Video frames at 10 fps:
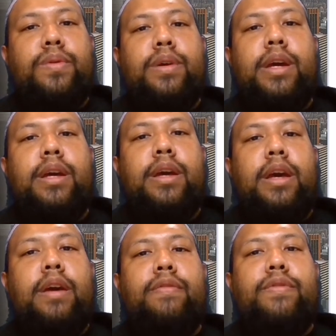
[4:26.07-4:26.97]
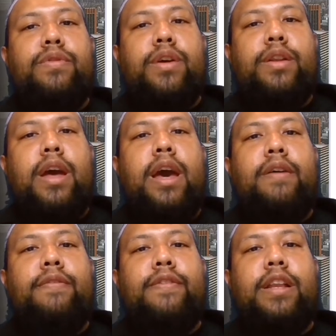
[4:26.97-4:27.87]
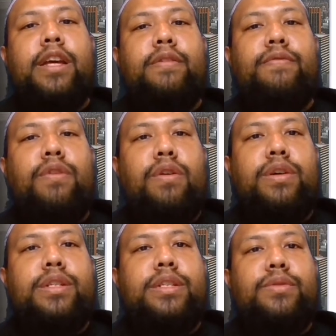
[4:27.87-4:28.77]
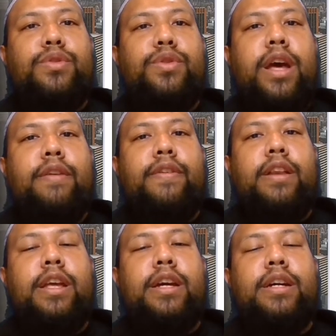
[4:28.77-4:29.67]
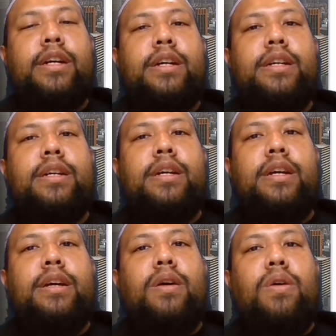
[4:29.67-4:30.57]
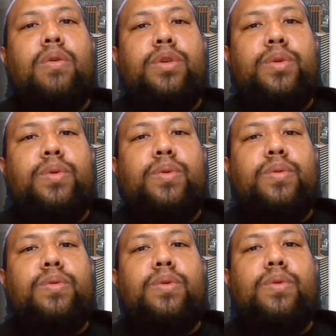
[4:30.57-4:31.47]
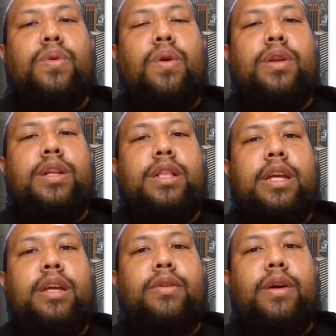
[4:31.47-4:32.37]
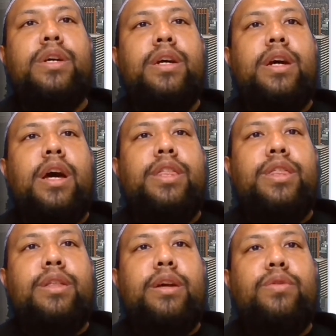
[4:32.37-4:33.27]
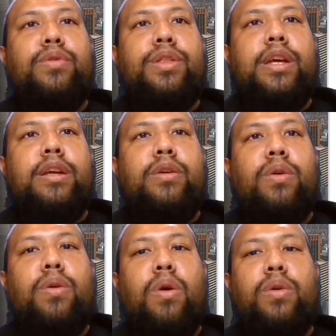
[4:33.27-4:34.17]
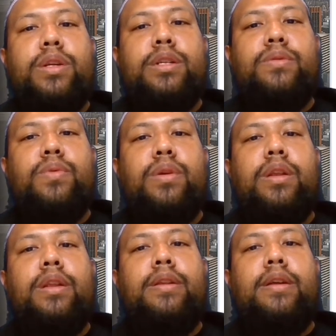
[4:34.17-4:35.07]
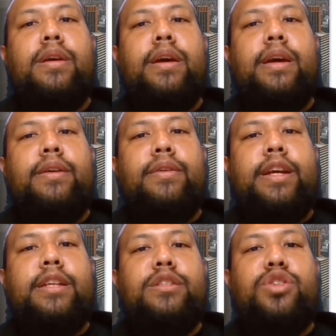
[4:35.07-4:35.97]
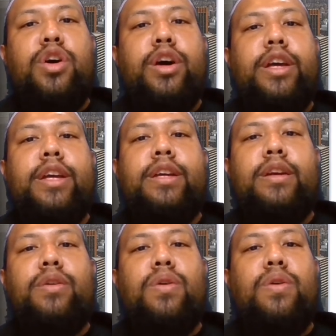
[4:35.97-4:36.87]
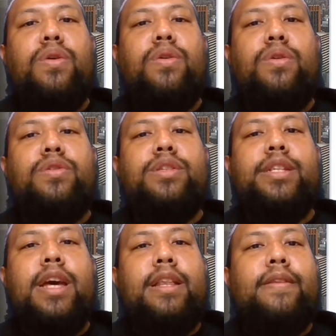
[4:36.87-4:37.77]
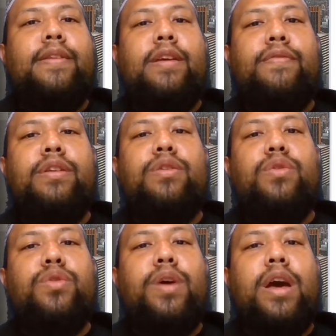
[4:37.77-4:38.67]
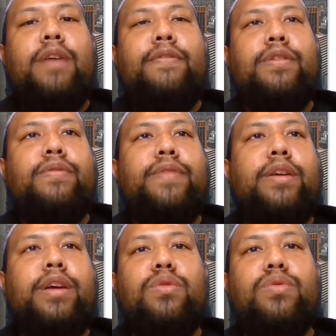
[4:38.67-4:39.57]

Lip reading: Okay, if you don't have clear voice, you don't have clear audio quality, I don't think your audience will enjoy your content, even though you have a very good